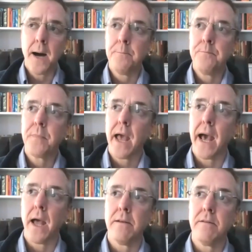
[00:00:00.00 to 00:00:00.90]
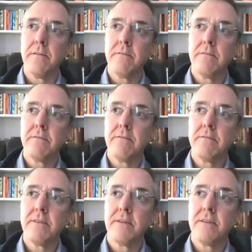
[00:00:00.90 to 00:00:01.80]
And
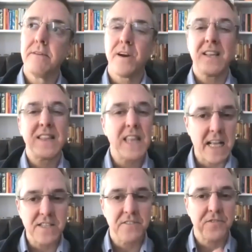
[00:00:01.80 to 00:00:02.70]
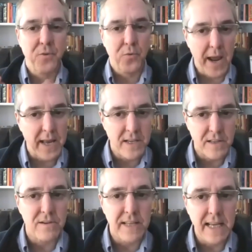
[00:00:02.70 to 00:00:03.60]
there are lots of
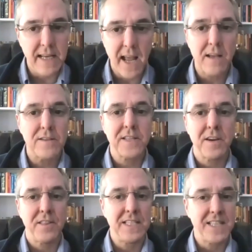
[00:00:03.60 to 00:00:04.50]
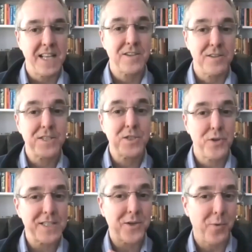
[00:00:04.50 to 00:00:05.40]
granular details. There are these things called
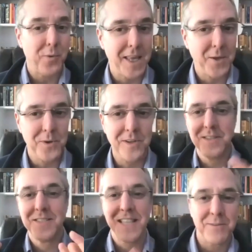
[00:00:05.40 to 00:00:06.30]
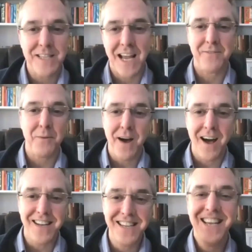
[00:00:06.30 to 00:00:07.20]
stress granules. That was kind of a
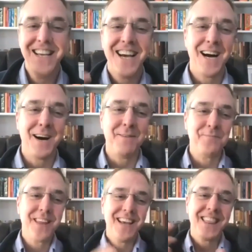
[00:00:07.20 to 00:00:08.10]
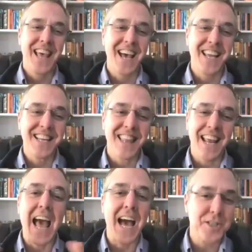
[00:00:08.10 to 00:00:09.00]
pun. That
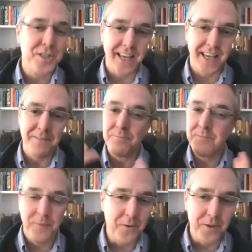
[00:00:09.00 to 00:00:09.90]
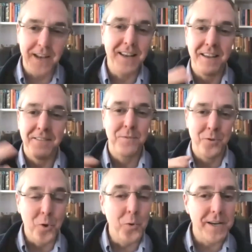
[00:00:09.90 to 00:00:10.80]
actually you can
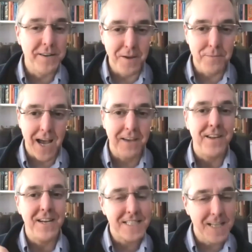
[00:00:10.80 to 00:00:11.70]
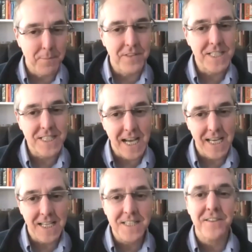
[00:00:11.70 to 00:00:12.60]
do a deep dive into some of the
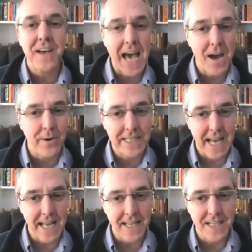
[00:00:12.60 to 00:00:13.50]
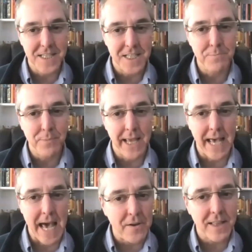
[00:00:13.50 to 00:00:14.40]
science of how exactly does this
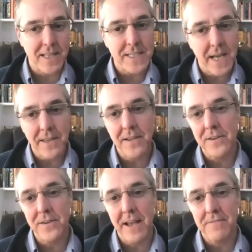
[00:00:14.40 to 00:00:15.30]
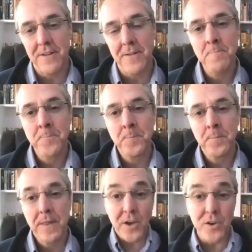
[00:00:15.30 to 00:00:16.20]
play out at the cellular level.
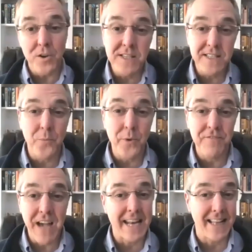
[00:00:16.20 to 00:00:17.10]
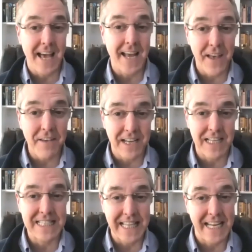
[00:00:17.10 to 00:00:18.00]
The good news is that we've got a lot of
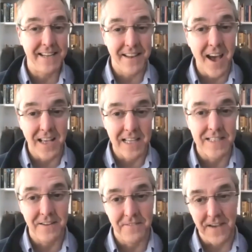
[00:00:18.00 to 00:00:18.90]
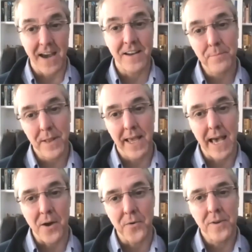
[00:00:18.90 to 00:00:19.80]
evidence that it does, in fact, play
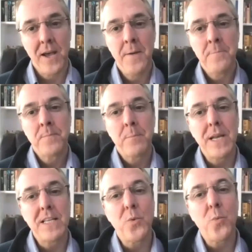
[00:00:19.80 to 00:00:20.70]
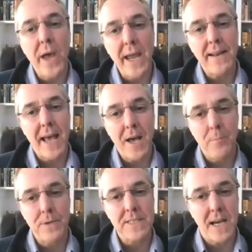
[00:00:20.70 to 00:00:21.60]
out. But it's a way to
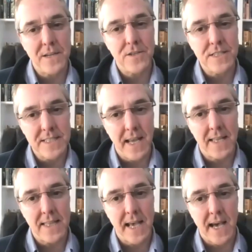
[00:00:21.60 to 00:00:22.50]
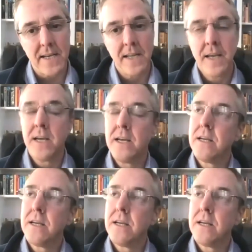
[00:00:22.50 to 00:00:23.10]
help us understand that.